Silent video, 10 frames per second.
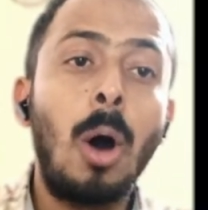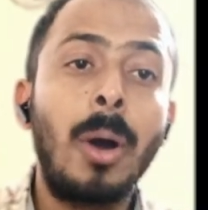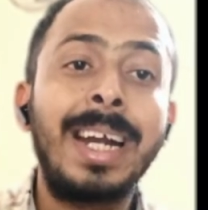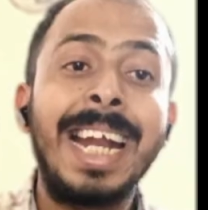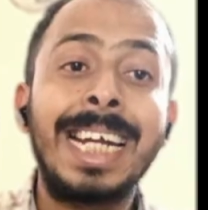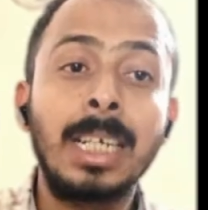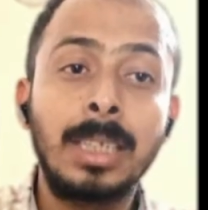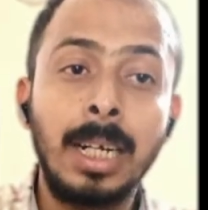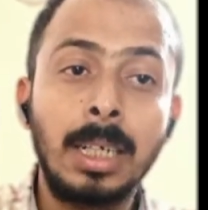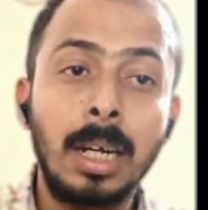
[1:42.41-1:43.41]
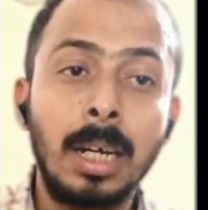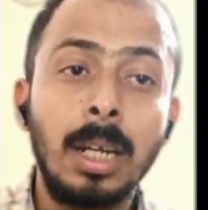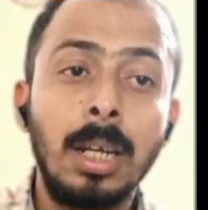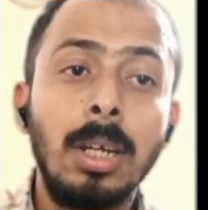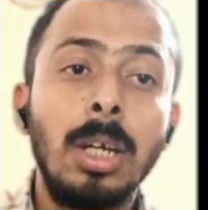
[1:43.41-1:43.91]
or data center
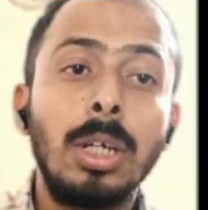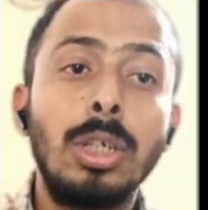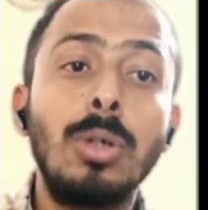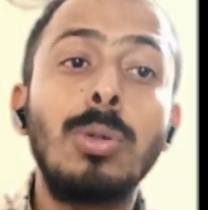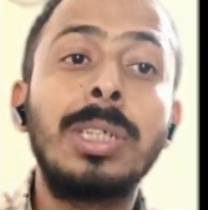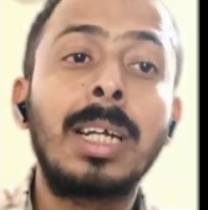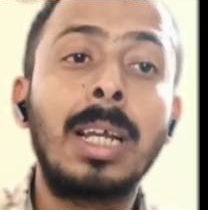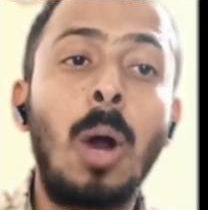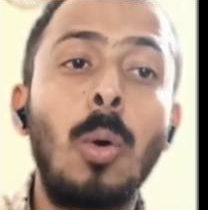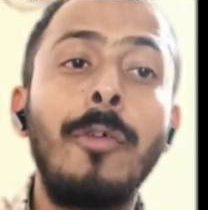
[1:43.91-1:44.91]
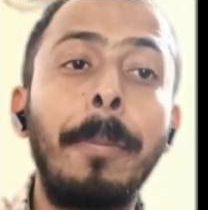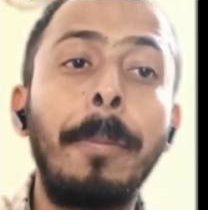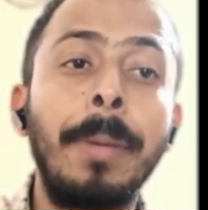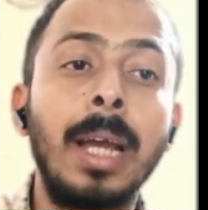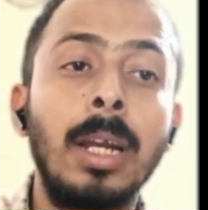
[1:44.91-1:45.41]
using Cloud
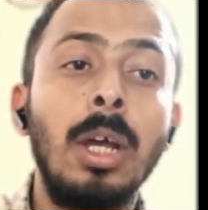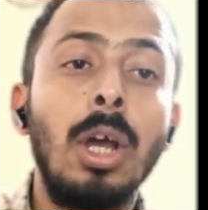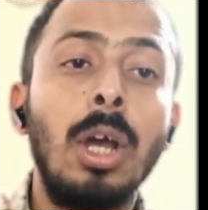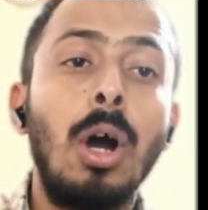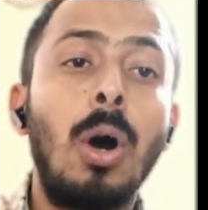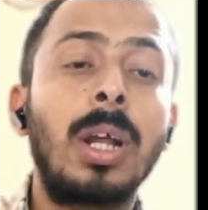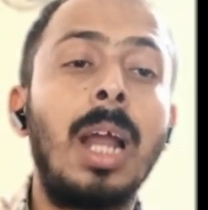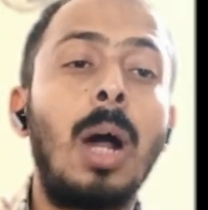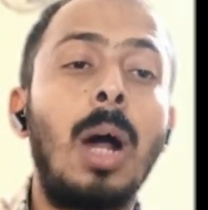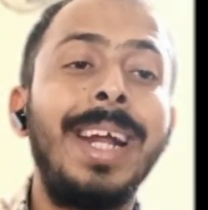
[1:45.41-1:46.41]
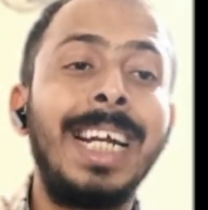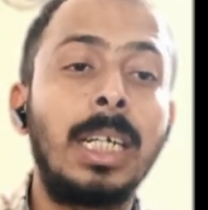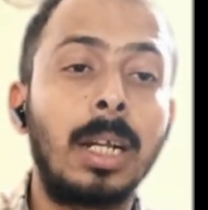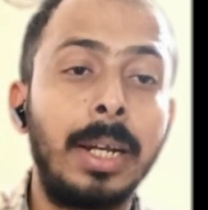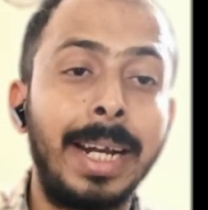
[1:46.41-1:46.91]
VPN or Cloud
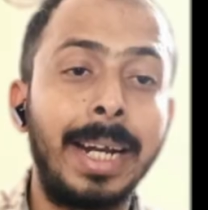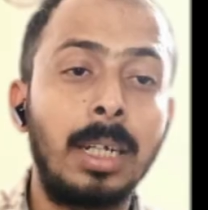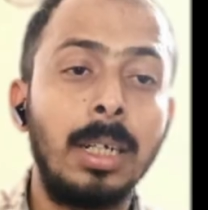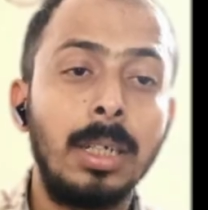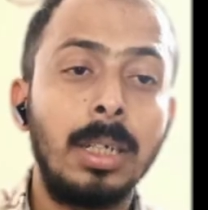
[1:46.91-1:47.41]
Interconnect.